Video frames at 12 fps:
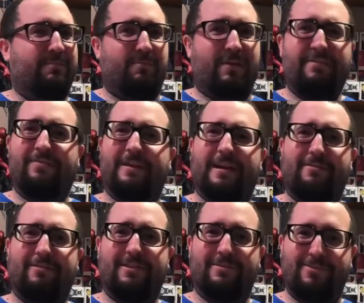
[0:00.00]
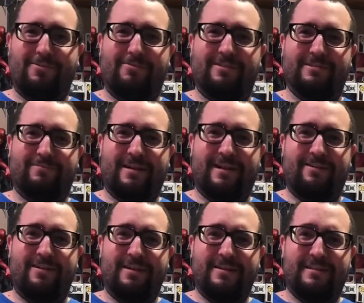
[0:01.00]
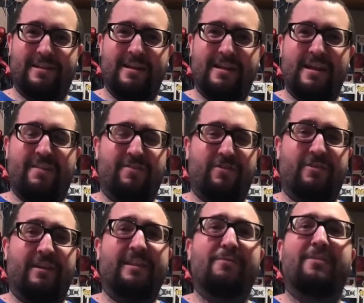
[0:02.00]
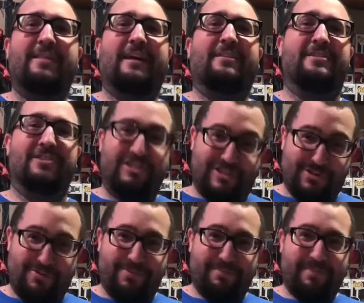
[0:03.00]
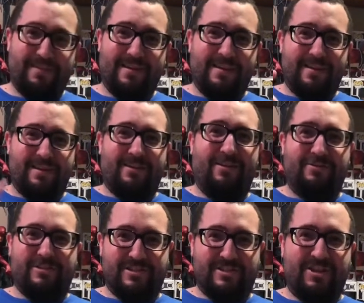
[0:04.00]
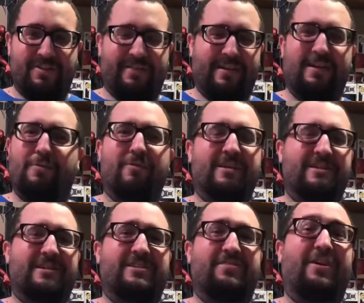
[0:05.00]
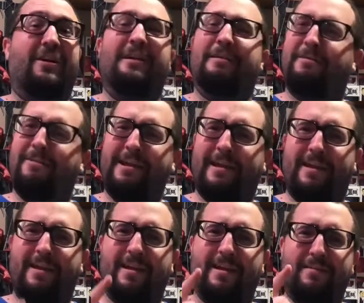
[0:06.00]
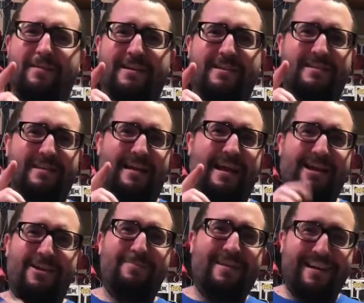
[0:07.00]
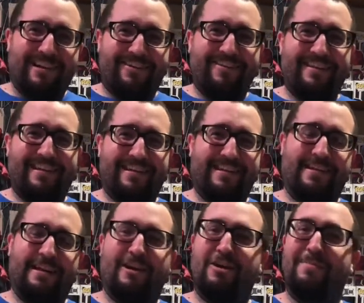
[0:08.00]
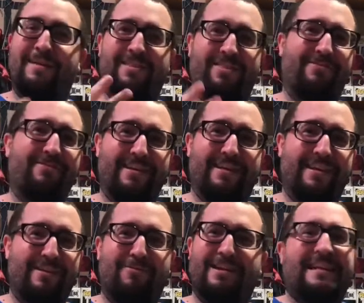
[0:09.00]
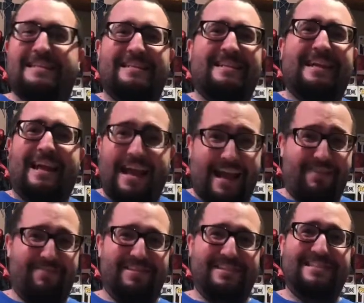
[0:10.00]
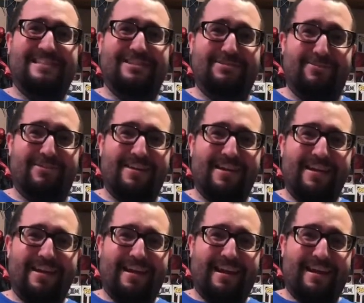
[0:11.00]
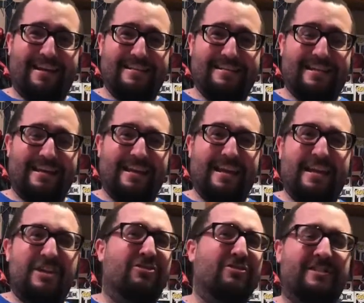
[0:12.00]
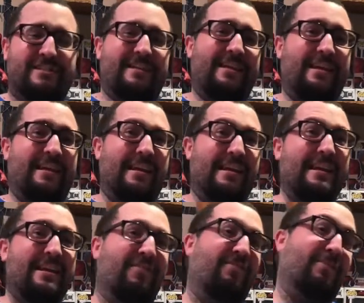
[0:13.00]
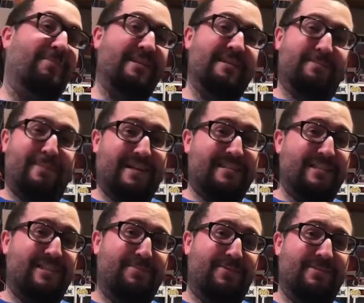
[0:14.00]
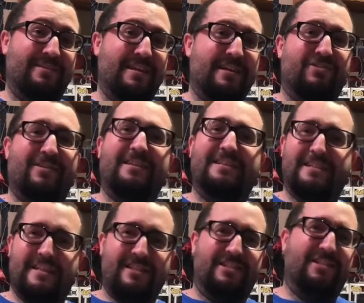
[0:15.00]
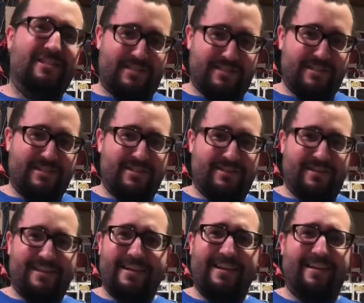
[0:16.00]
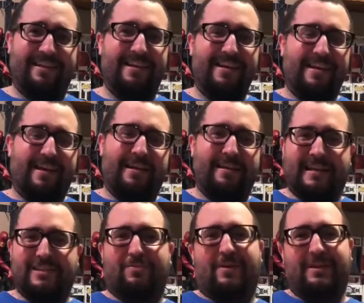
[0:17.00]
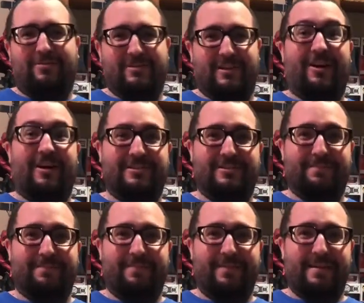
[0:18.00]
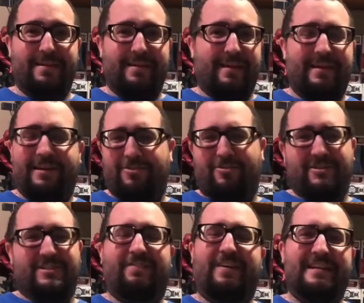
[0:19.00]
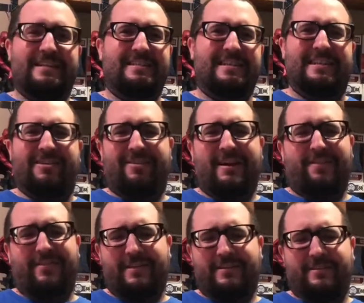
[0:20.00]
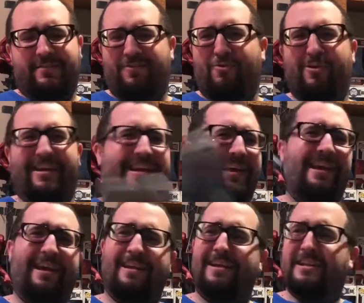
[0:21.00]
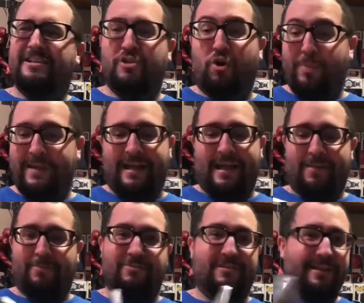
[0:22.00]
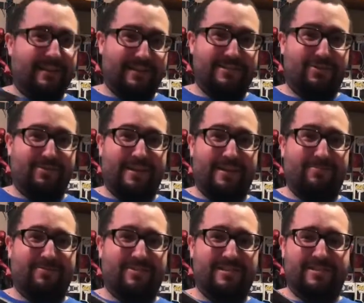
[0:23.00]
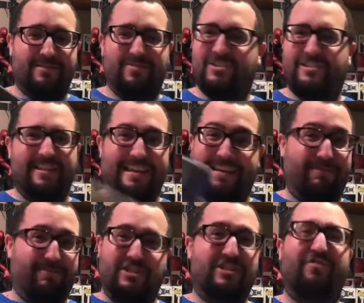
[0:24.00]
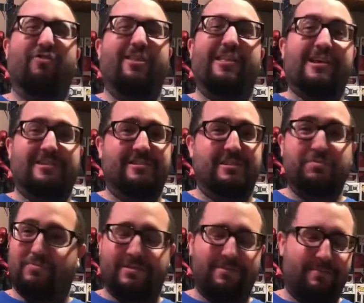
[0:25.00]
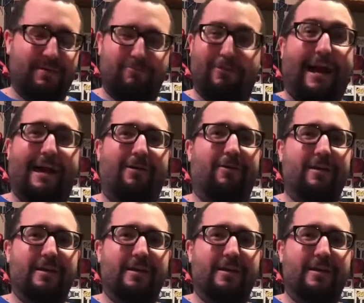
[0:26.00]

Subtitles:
Well, I forgot what the quote was. Wow. I said, if you're nothing without the suit, you don't deserve it. Which is fine. Great. because Iron Man learned that in Iron Man 3 when he didn't have the suit. And it's like you're seeing he from his past experience trying to teach it to this young kid, and that's why it was awesome. And then of course the fight scene, graphics, 4K, Dolby Atmos. I got the Dolby Atmos system just for this. This was wow.